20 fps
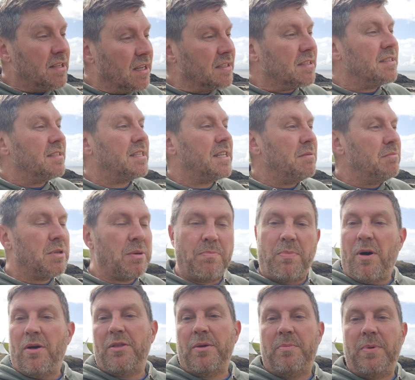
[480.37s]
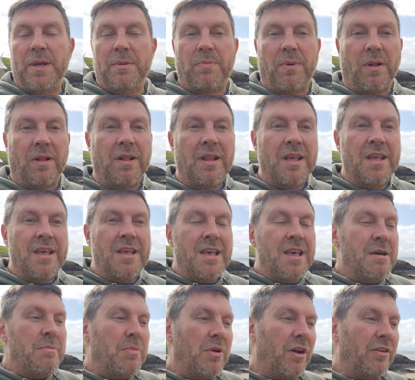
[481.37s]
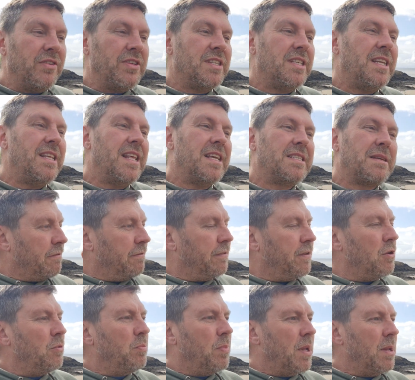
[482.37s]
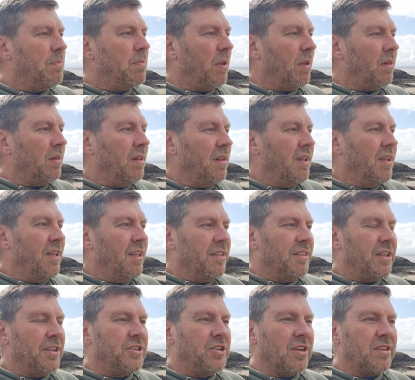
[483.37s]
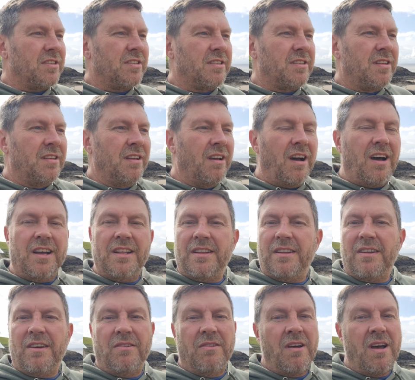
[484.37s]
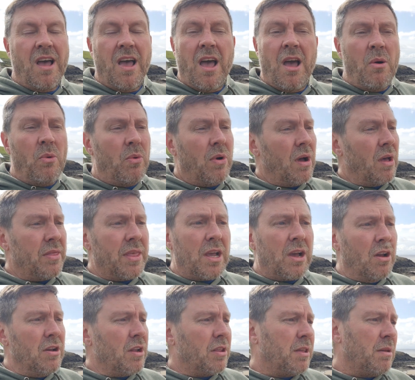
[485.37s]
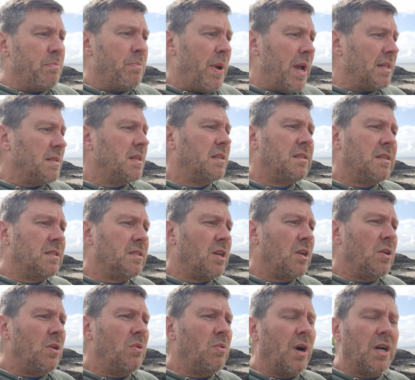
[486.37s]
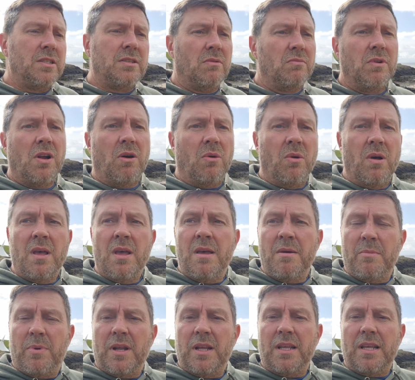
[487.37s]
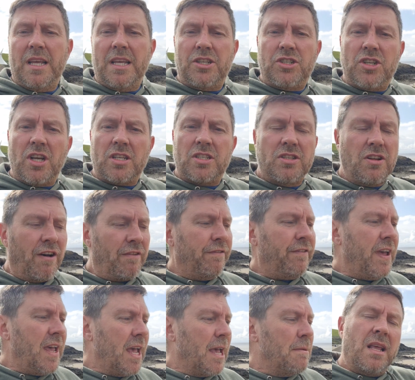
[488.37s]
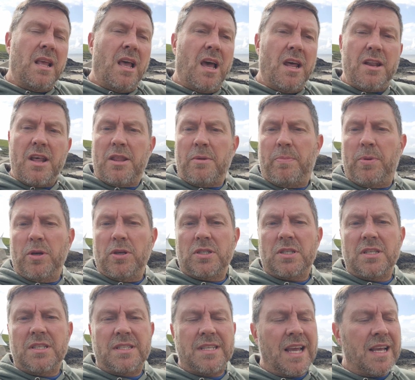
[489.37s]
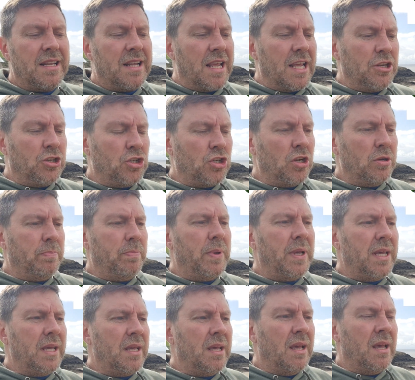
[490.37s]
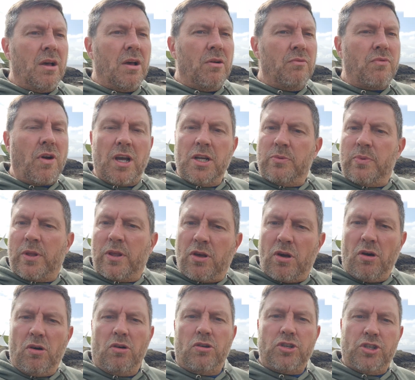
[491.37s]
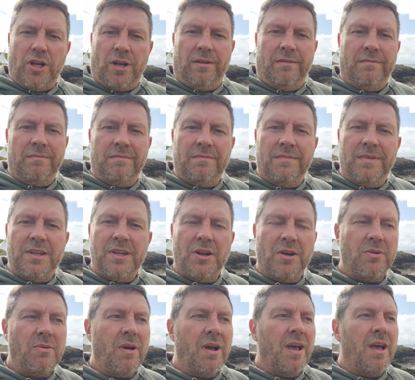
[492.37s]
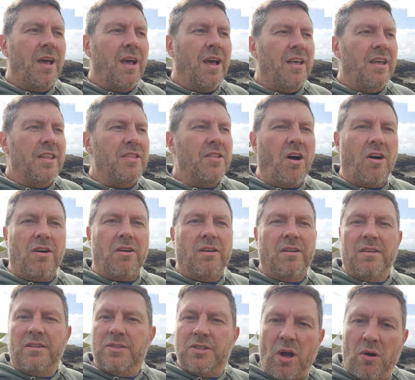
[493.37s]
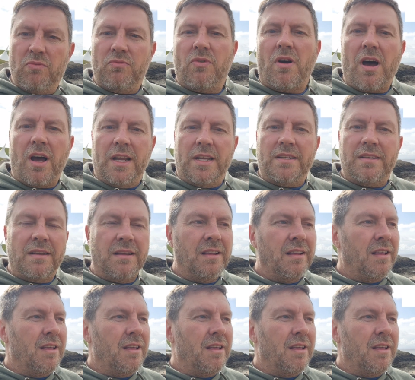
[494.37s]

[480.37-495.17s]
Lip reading: It doesn't seem to bother people. But obviously there's a few people that just, I don't know, they got nothing better to do, I don't know. But it's just not fair. Another person said it should be ride with caution, you know, not don't ride.